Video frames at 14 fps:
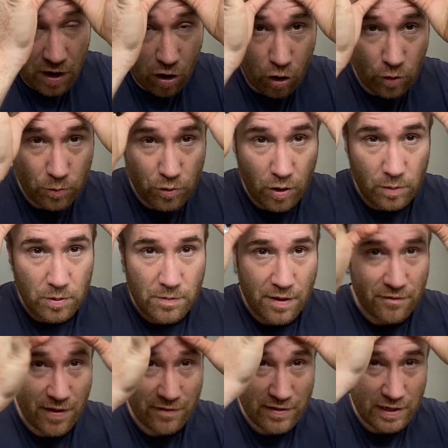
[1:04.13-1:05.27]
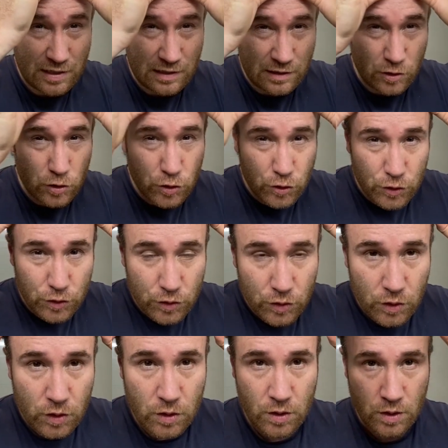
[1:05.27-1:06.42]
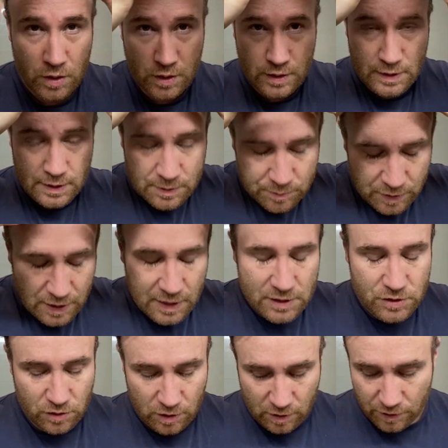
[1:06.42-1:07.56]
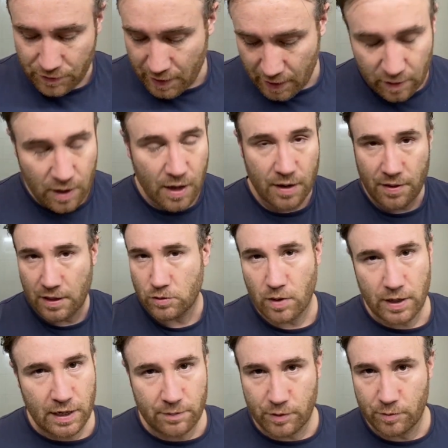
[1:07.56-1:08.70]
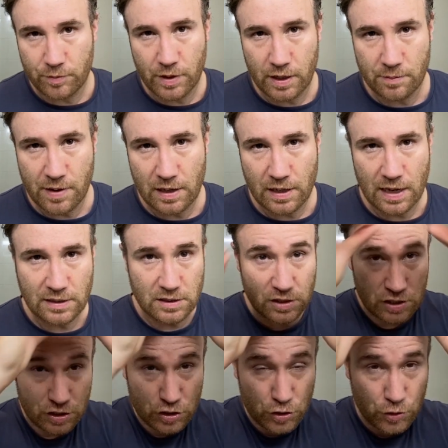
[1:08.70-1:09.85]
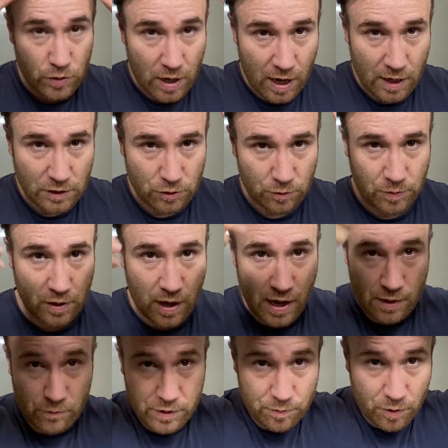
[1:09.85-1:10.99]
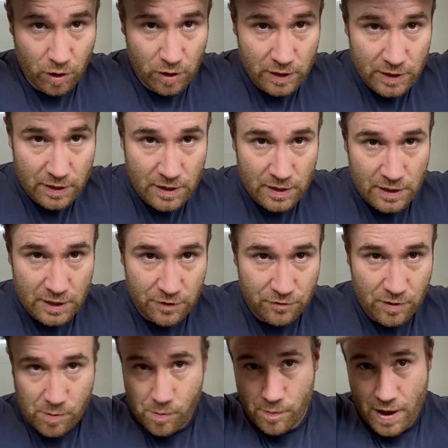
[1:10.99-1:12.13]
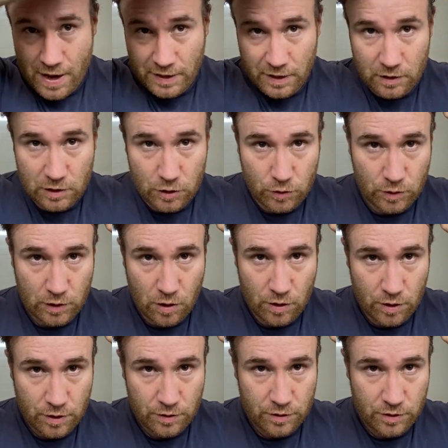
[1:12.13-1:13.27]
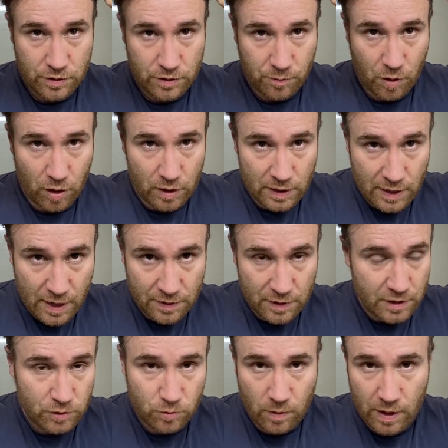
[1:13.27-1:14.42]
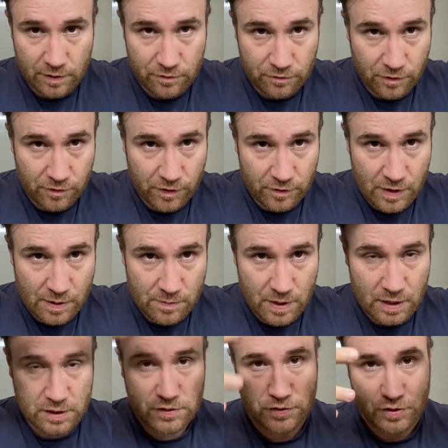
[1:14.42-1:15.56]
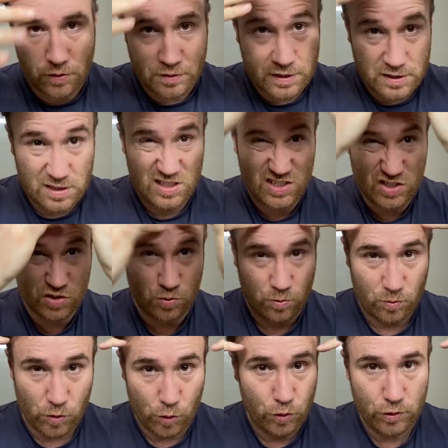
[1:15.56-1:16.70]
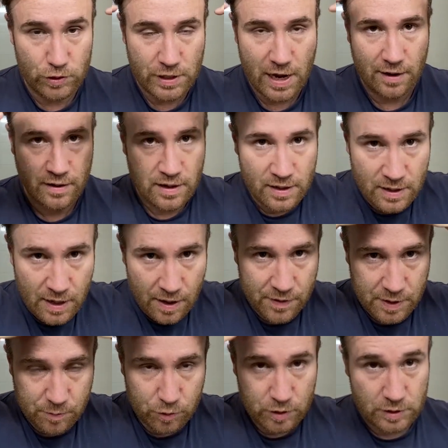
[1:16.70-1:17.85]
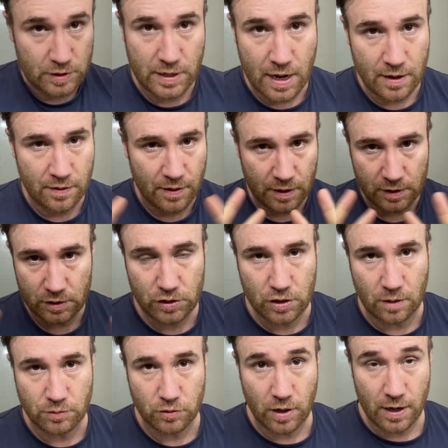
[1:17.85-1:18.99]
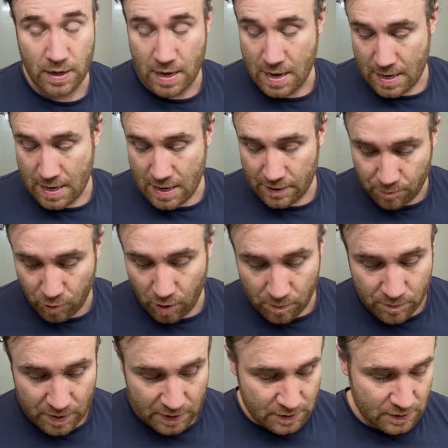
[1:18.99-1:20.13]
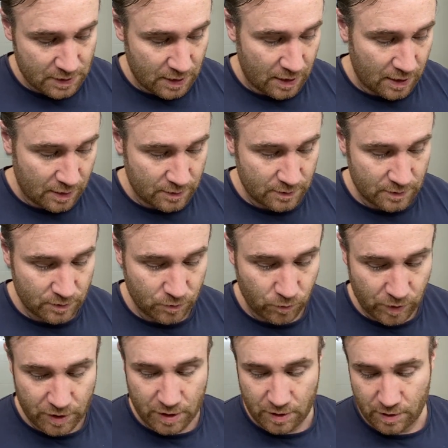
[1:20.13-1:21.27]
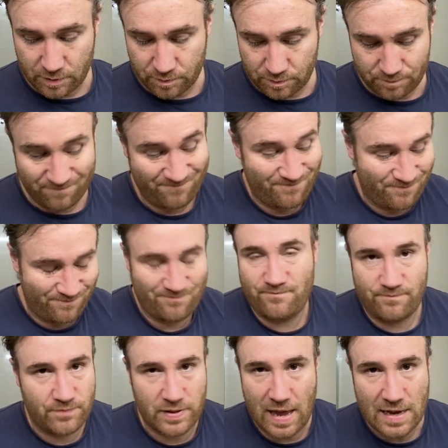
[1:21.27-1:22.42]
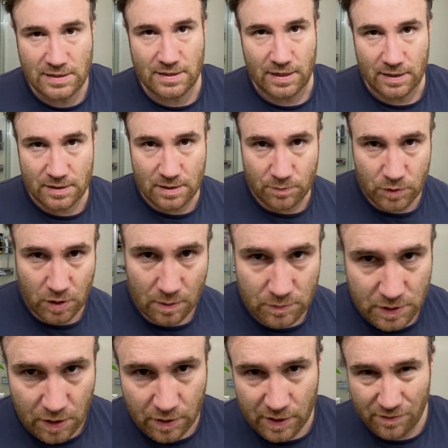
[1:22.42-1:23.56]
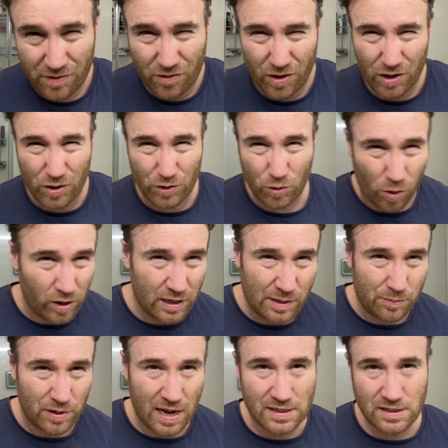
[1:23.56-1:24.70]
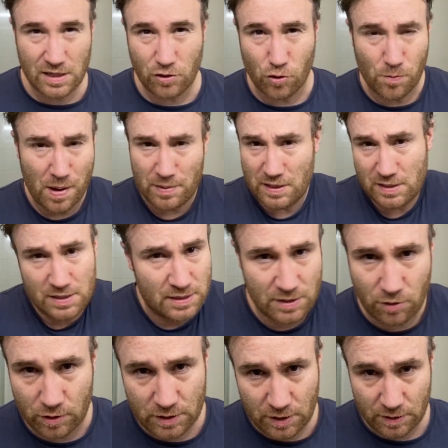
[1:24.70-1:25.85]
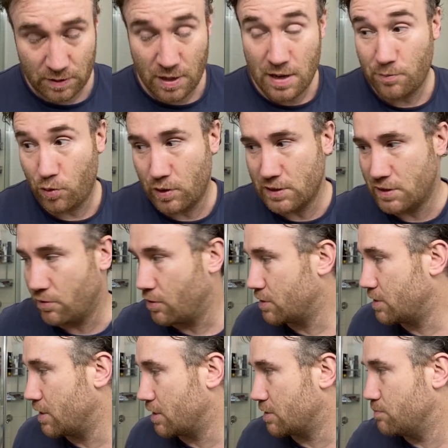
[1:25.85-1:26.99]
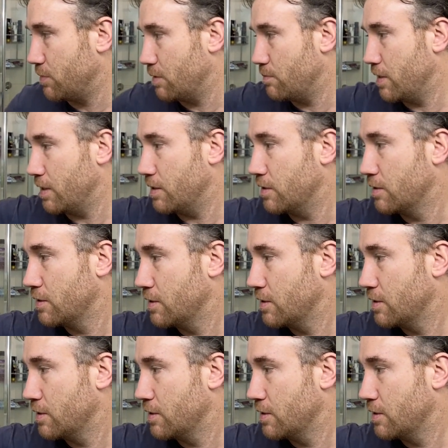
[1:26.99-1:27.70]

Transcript: whole problem of having glue placed all along the hairline, and that's why I keep complaining about lace. It's just too hard to apply. With poly, you flip it back, you glue along the poly, and then you just wait for 15 minutes so it doesn't ooze out, and then you push it down and then it just stops, right? The problem is with the plastic, sometimes they don't give you very good quality plastic, or maybe it's the 0.06 millimeter